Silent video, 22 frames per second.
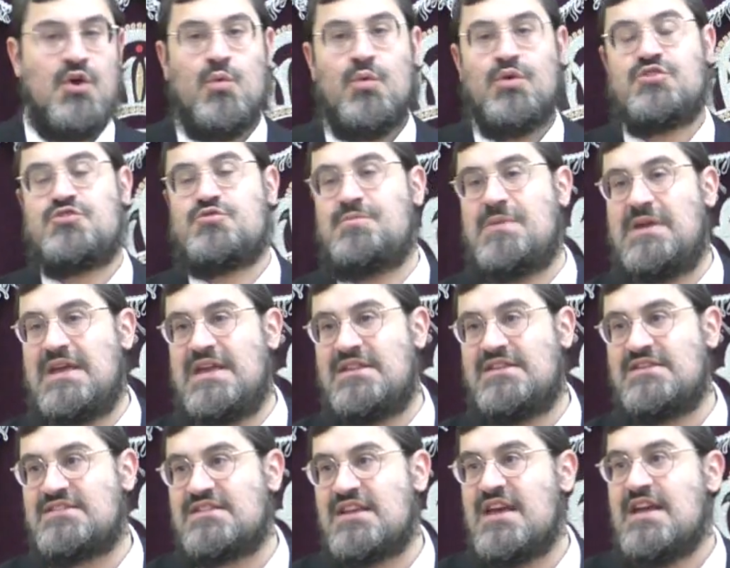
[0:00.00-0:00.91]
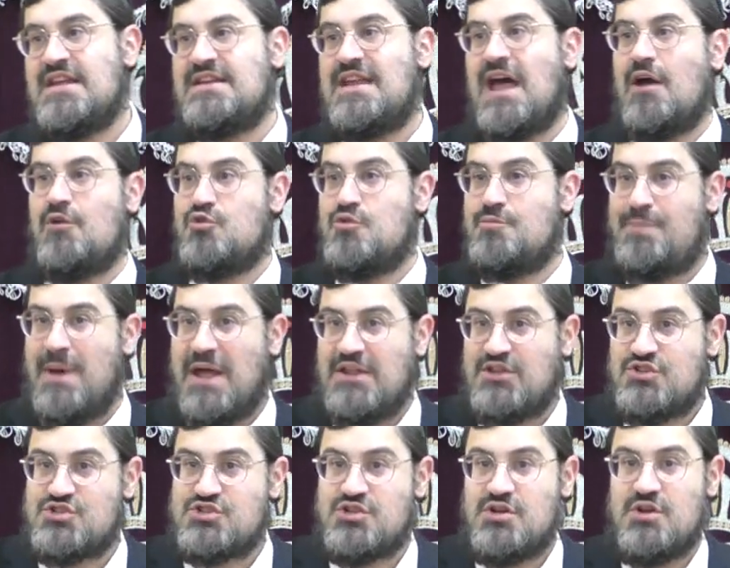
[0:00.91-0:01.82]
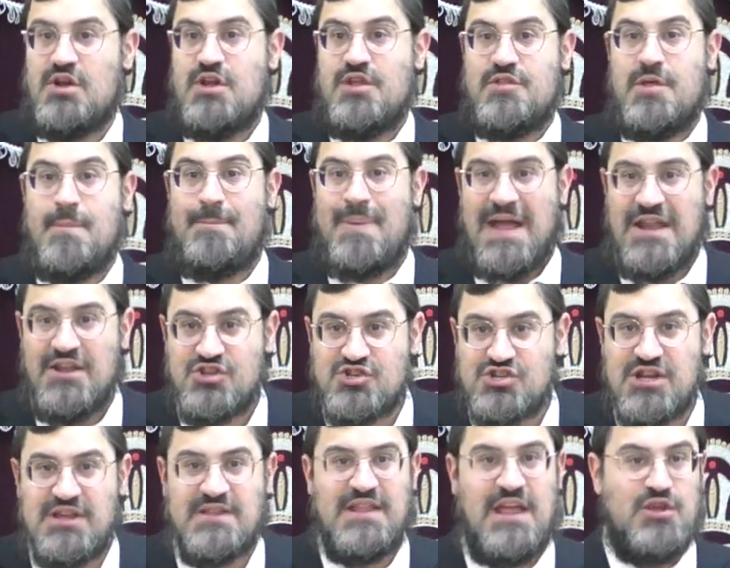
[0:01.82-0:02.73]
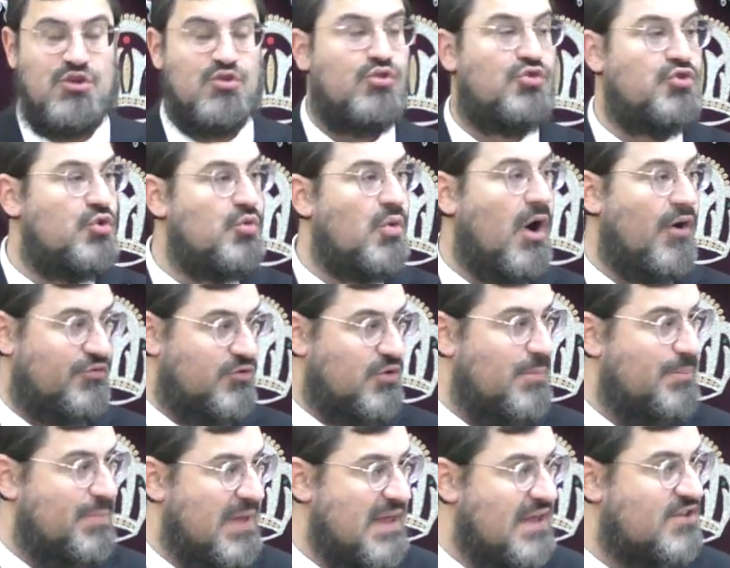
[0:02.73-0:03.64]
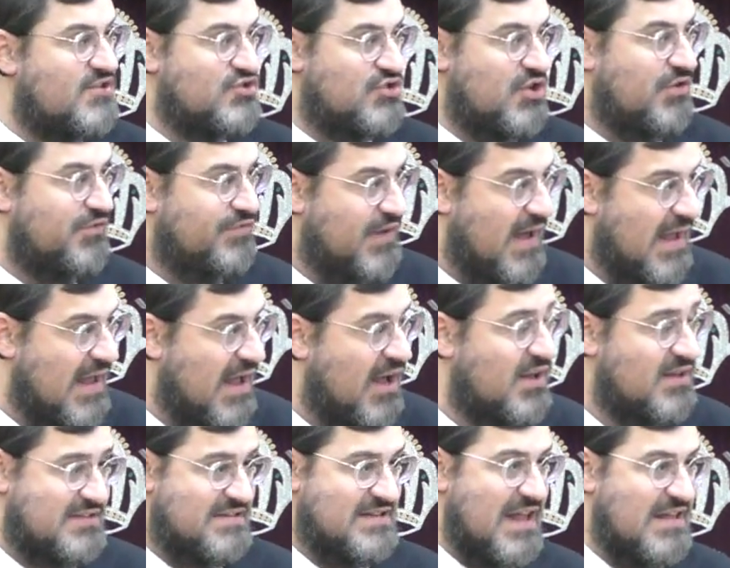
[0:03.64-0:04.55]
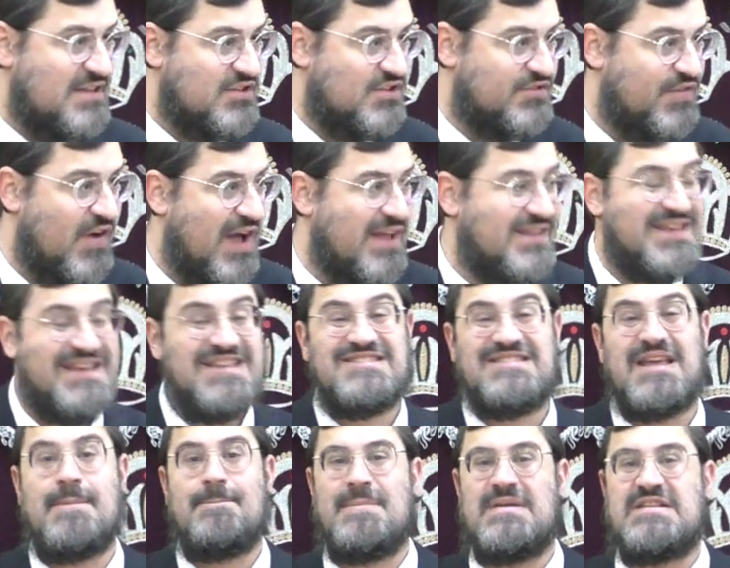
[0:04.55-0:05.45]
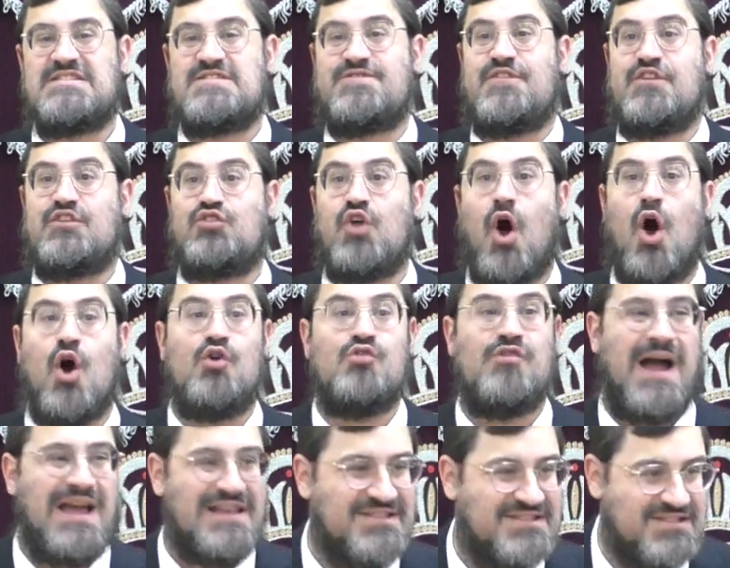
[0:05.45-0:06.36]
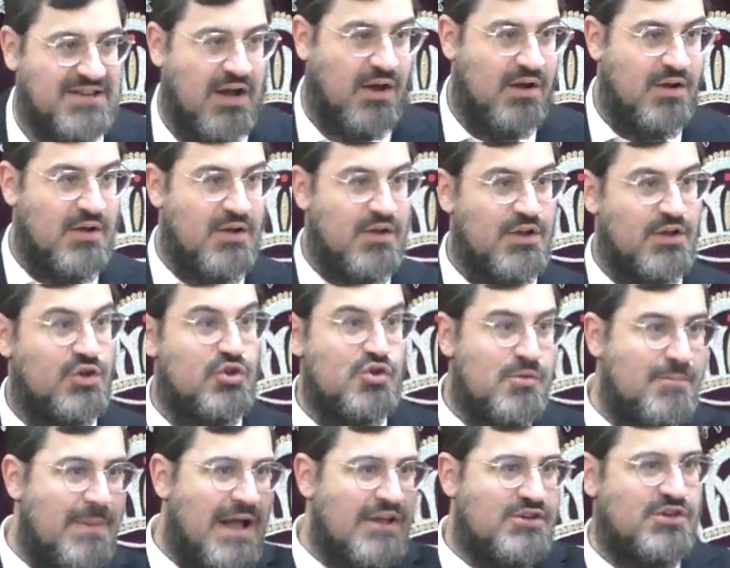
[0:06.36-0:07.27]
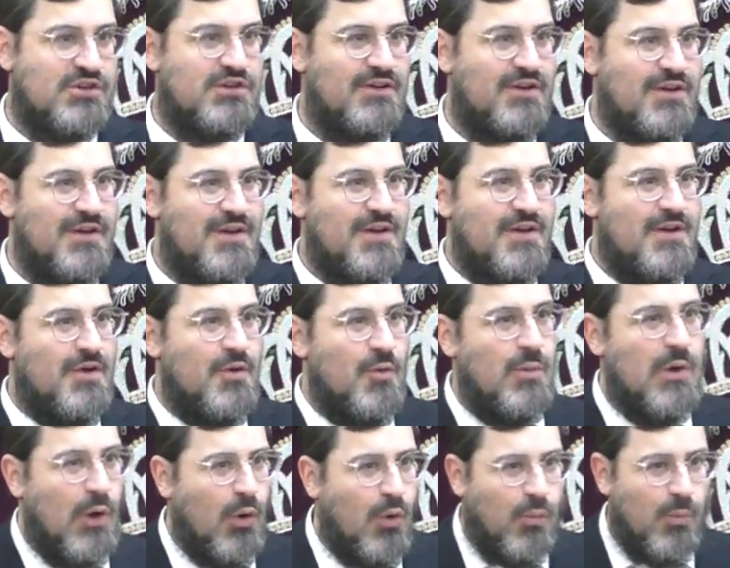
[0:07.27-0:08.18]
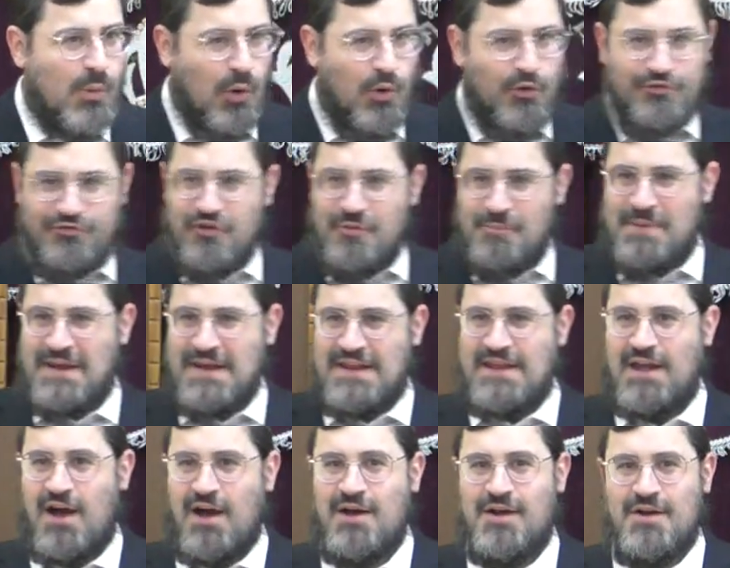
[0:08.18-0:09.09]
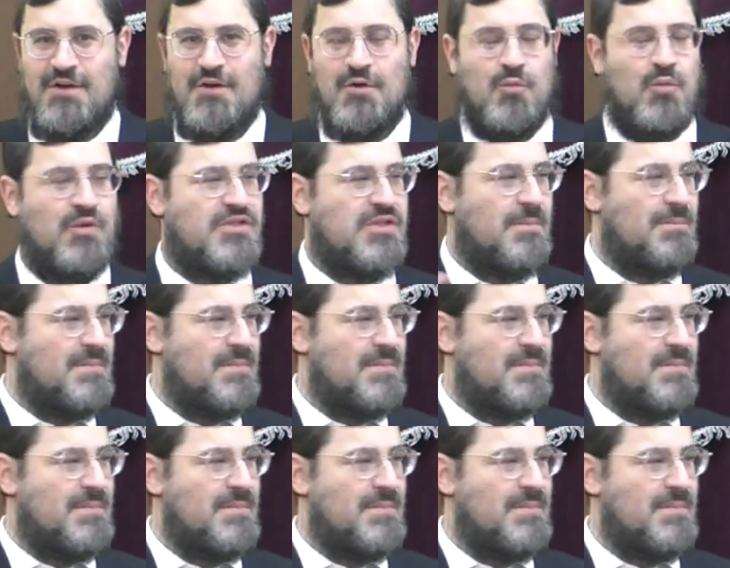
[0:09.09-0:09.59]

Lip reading: Which means now you bench. The benching that you do after being soveya, satisfied, is a mitzvah da'oraisa. Can you imagine? We're all familiar with the